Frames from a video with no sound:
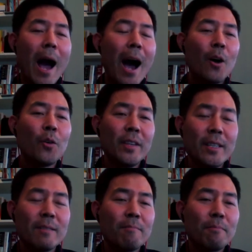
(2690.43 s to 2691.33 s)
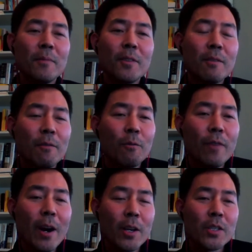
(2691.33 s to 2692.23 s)
how these
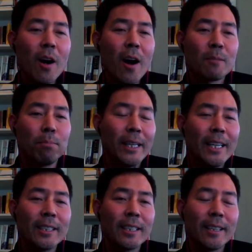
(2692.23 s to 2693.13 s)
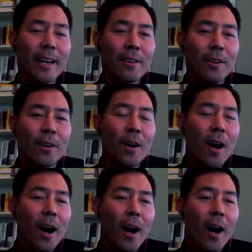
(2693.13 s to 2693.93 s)
various talks bleeded together.